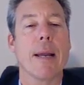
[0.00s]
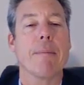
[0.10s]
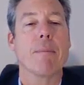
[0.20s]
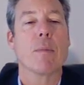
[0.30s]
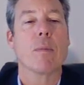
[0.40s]

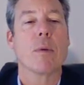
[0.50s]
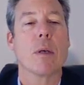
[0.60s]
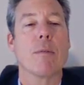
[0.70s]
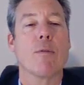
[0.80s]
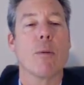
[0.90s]
Okay,
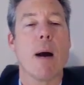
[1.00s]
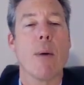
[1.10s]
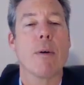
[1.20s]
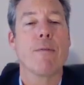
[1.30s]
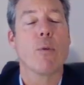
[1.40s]

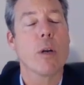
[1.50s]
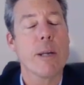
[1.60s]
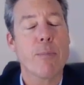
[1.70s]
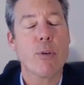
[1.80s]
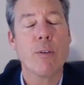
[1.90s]
form I one
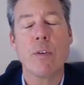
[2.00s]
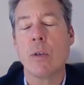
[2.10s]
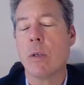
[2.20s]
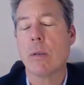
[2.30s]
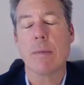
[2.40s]
forty
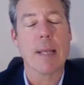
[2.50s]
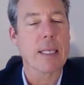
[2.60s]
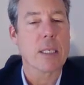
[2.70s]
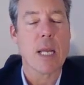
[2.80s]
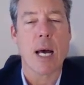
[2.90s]

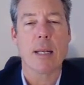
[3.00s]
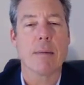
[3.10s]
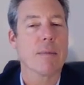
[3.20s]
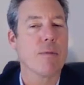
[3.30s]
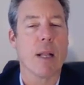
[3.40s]
approval, that's
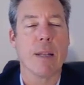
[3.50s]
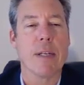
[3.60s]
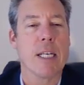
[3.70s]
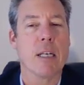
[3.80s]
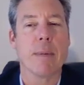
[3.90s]
not
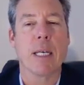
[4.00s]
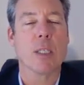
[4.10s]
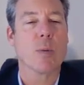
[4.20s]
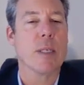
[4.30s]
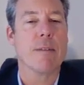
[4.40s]
relevant
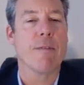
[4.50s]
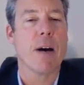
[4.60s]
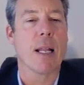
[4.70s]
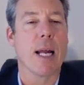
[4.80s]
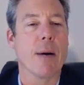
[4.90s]
here because we
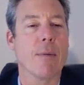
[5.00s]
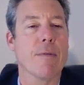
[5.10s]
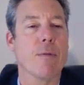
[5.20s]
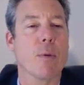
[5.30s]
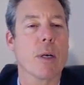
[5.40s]
didn't file an
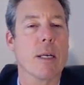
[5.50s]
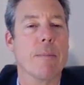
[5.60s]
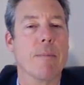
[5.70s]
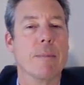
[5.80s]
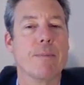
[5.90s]
I one
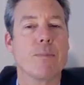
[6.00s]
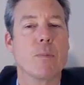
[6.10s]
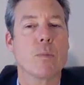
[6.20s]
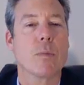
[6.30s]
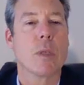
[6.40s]
forty.
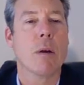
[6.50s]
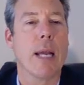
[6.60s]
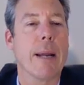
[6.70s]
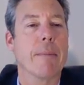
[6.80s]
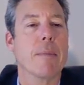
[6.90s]

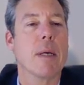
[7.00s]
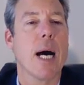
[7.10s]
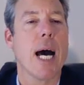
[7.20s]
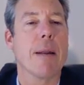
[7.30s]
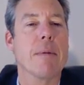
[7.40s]
Okay,
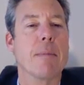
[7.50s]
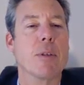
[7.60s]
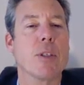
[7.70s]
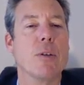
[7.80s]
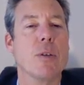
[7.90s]

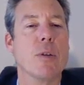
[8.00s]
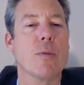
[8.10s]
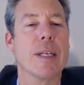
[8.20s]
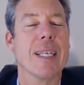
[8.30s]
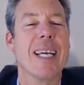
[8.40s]
item numbers
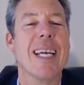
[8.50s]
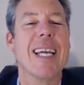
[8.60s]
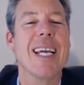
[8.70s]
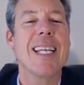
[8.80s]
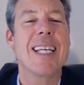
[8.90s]
twos and three.
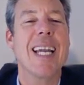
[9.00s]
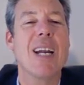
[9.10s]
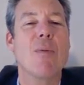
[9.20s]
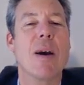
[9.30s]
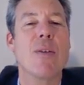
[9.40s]

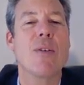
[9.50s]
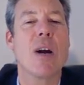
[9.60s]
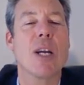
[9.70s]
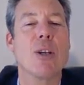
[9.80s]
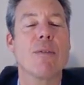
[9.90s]
Indicate
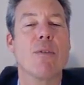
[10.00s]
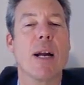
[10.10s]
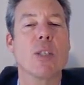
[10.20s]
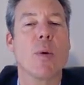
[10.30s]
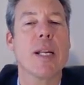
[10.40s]
whether or not
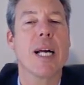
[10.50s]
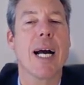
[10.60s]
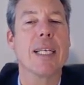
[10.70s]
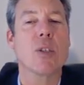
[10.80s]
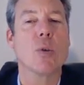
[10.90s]
you have
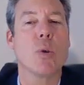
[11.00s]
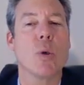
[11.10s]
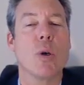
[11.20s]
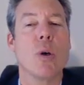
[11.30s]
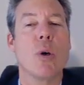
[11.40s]
graduated high
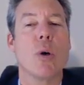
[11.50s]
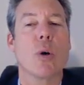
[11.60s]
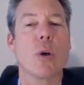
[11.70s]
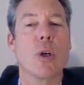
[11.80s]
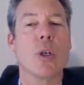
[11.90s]
school
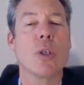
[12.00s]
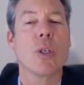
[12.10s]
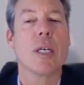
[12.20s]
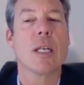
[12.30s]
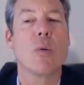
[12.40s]
or
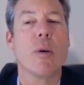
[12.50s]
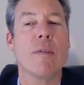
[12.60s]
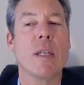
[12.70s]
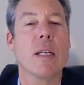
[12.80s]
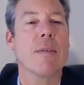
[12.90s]
earned an
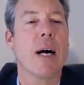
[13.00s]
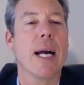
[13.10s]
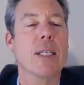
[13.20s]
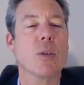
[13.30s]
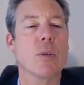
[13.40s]
equivalent
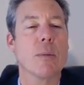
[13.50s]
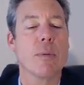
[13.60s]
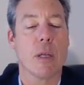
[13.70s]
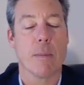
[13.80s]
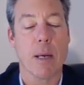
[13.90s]
of a high
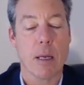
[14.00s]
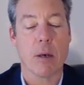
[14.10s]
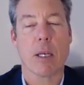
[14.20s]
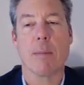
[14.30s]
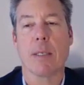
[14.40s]
school
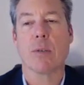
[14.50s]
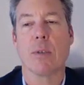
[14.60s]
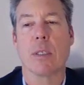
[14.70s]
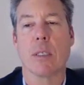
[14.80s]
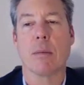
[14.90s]
diploma.
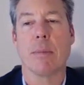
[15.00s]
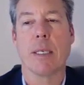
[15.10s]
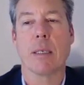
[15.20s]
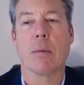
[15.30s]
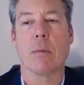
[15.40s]
Okay, my screen's a
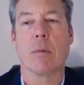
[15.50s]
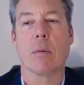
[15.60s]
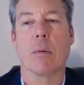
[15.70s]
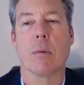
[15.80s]
little big.